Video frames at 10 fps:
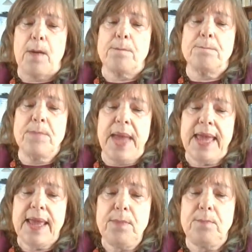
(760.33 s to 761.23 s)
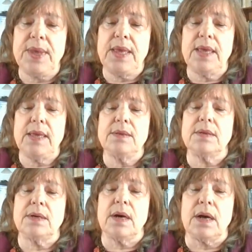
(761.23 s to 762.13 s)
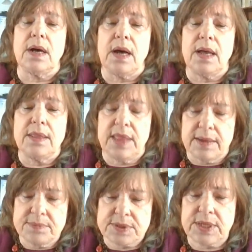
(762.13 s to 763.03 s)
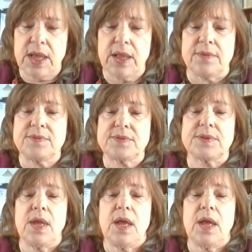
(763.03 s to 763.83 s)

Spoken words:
may be themselves